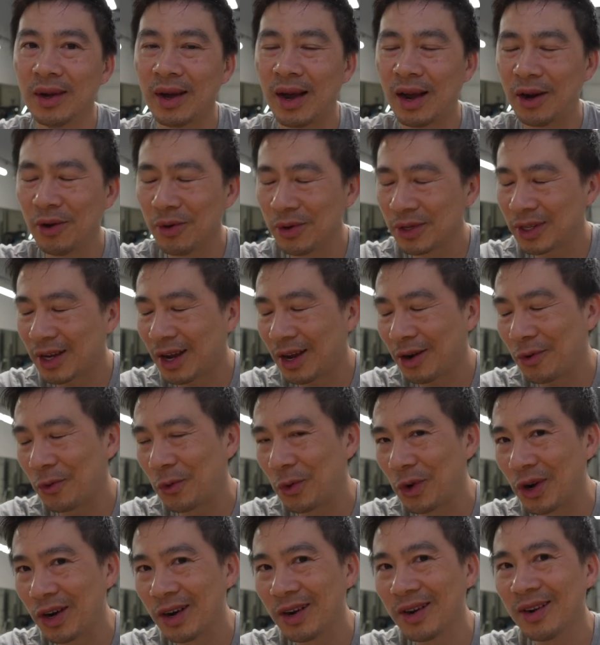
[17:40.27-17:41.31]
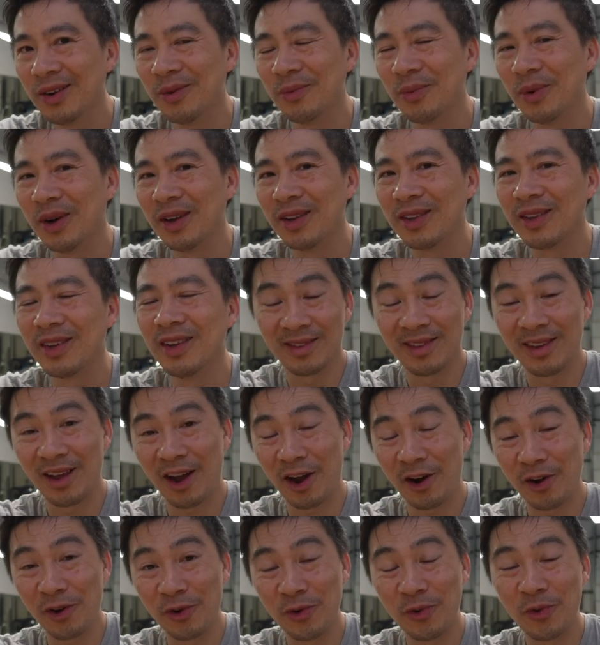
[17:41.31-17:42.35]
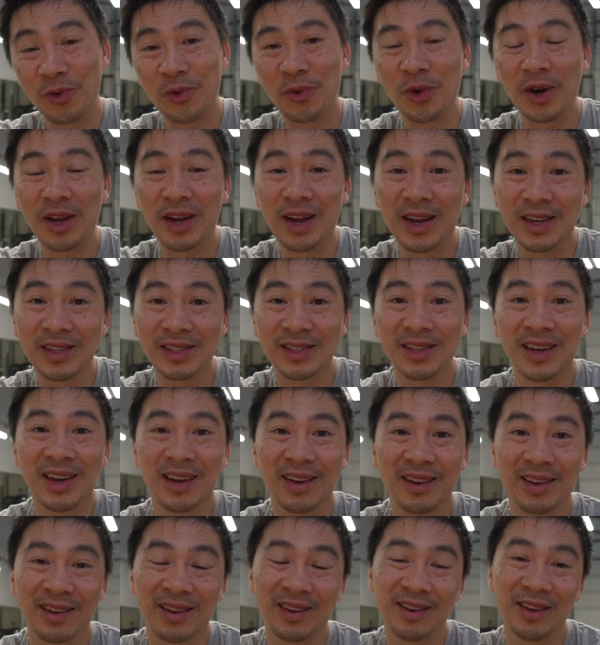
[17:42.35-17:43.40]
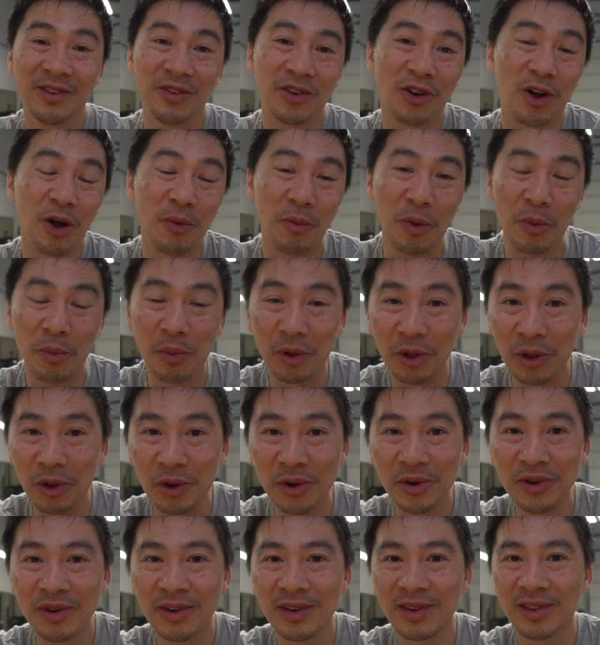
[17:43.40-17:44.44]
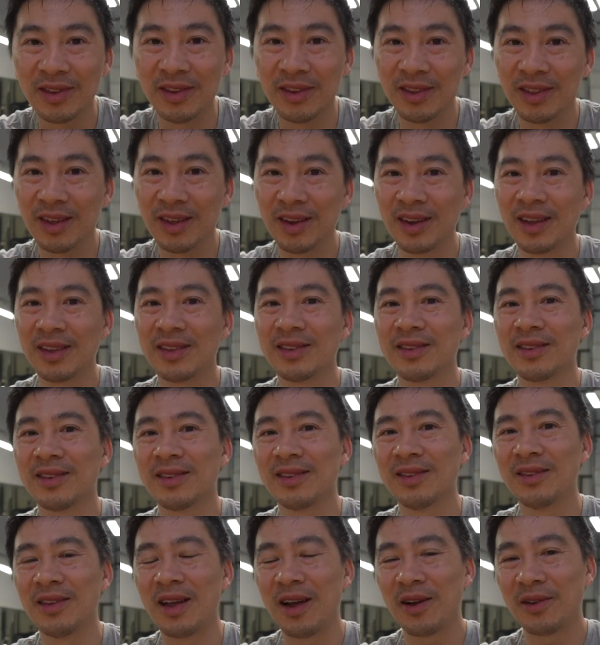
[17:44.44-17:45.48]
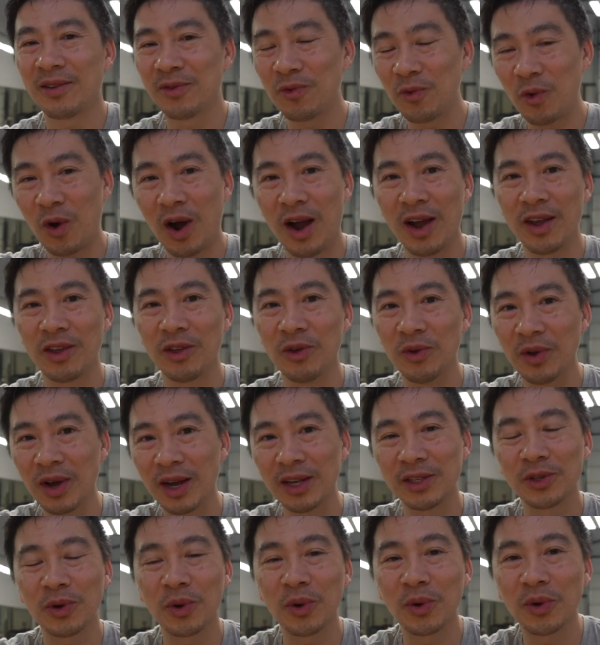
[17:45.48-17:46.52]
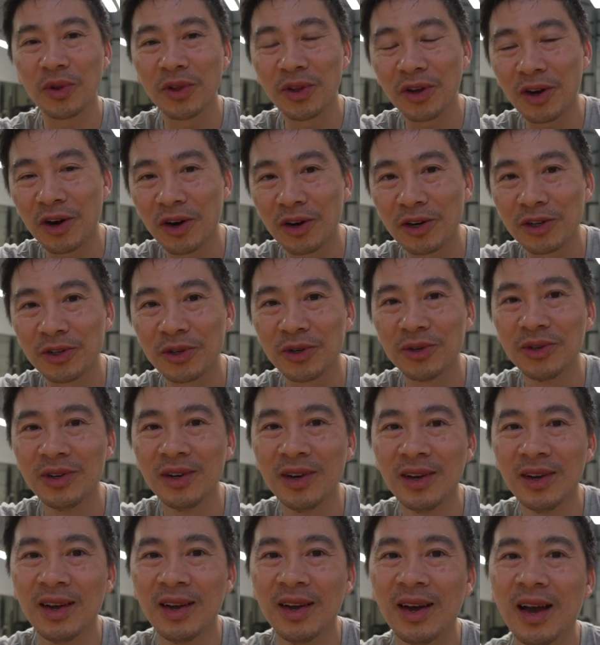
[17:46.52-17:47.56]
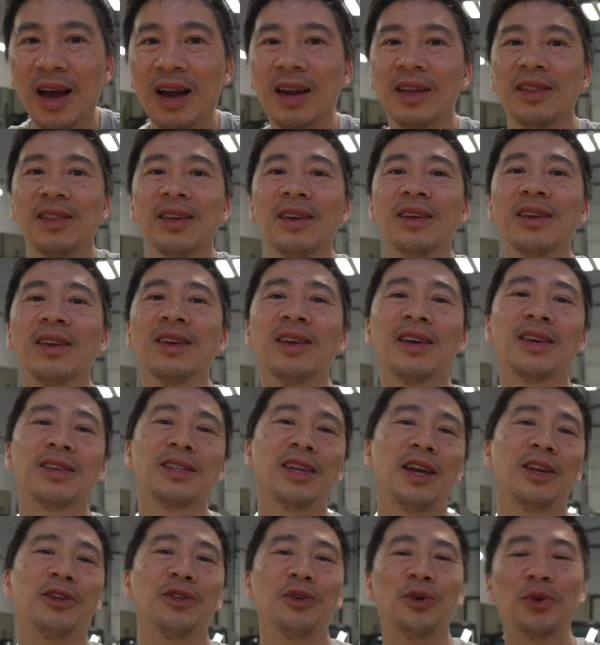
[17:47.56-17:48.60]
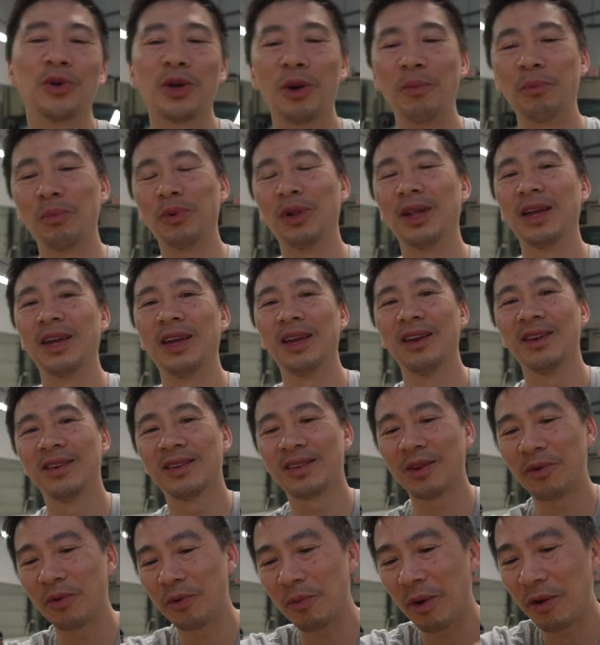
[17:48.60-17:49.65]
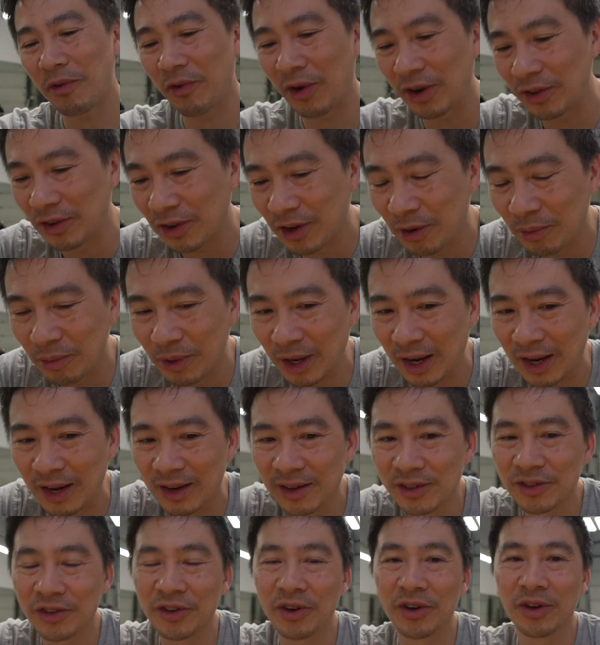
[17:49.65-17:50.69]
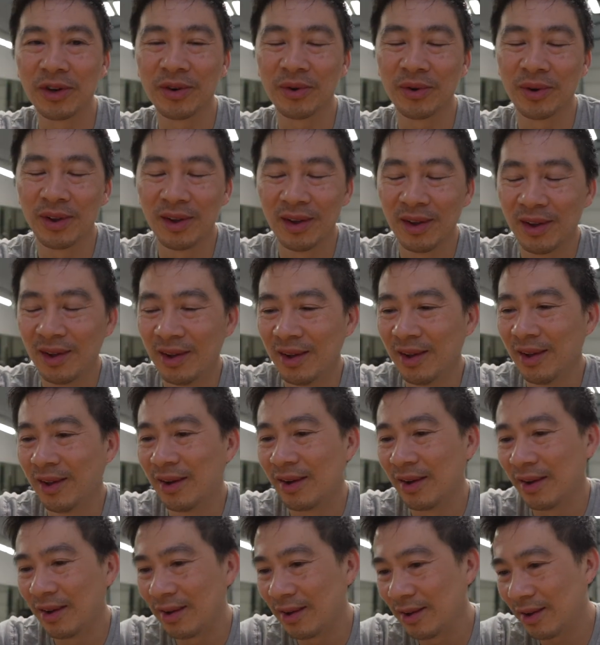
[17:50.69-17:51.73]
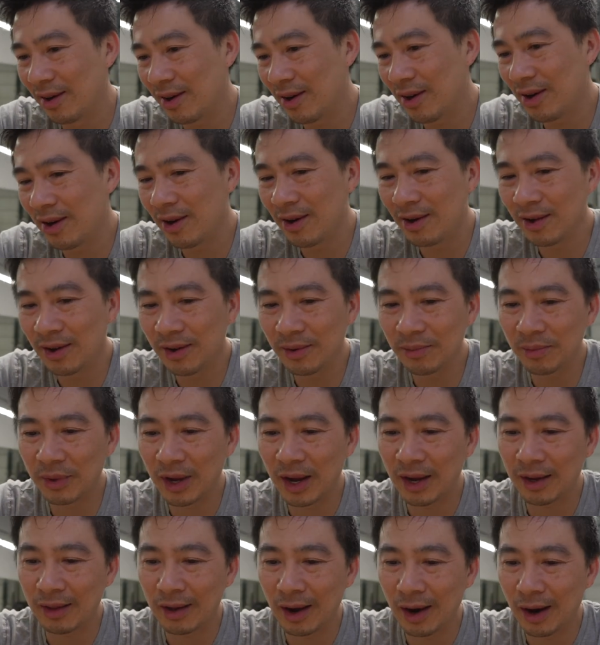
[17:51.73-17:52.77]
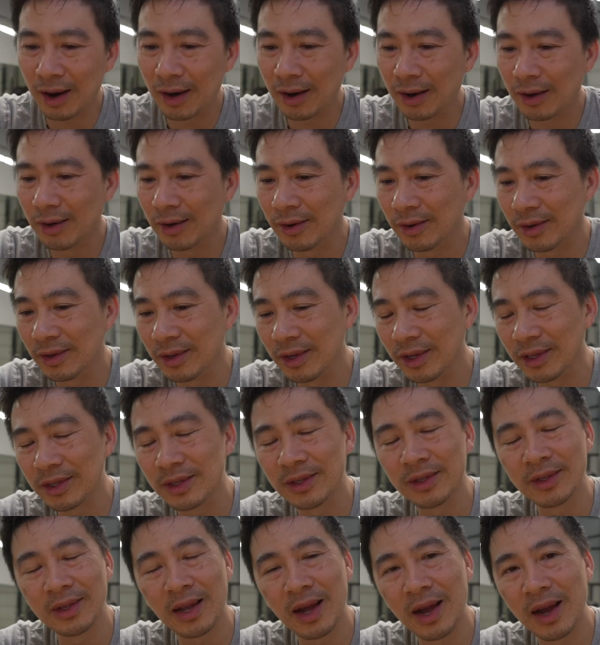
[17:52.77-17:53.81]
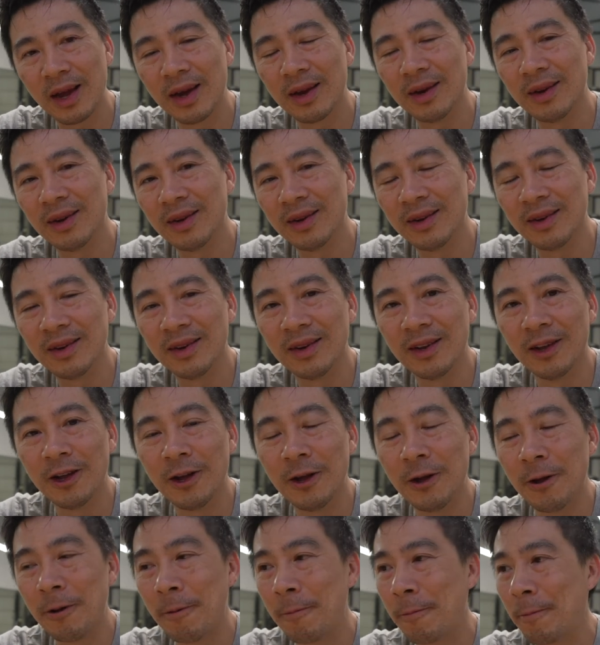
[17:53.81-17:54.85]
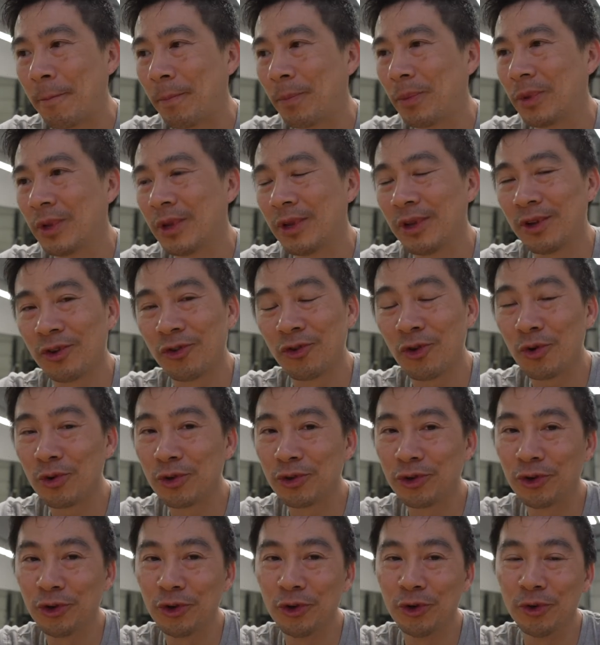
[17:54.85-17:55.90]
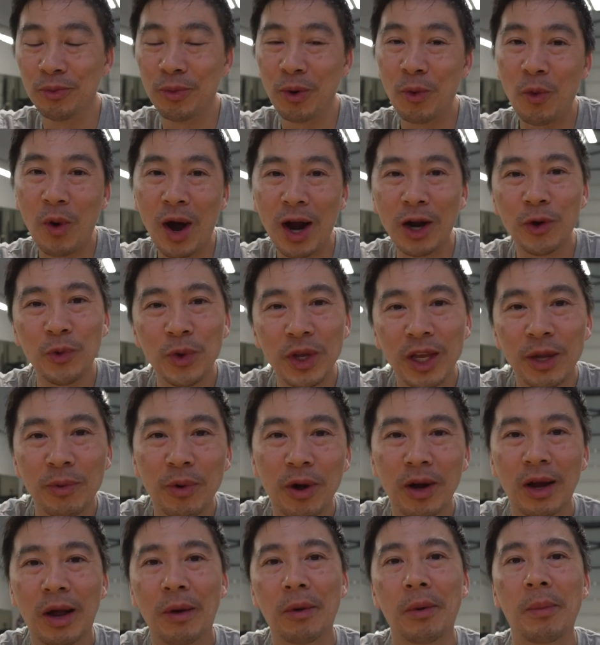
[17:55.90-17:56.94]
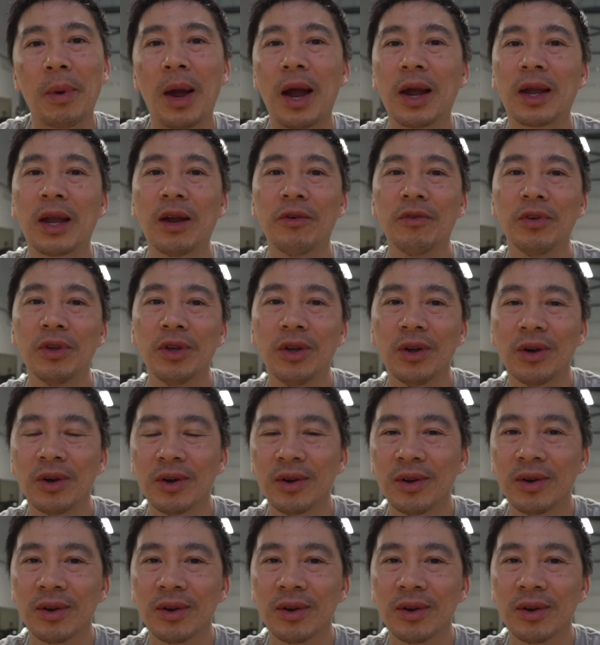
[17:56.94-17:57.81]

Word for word: I know it's kind of weird, but I don't know. What do you guys think? Leave a comment below. Do you think that's that's why you guys go to the car show? And I think, because I do complain. Some of my friends are complaining because they're, oh, I'm getting tired and this and that. And so true, but why do we keep on coming back every year?